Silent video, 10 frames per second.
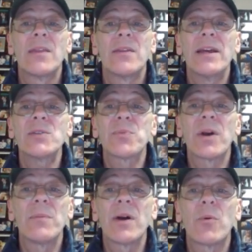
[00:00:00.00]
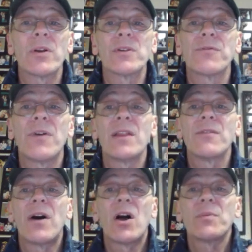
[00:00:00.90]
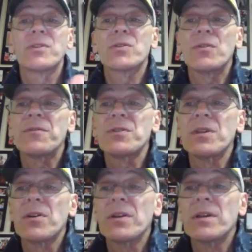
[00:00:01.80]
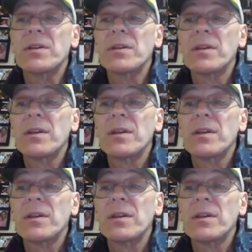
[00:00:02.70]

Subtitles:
In the next problem, I want you to find the volume and the surface area,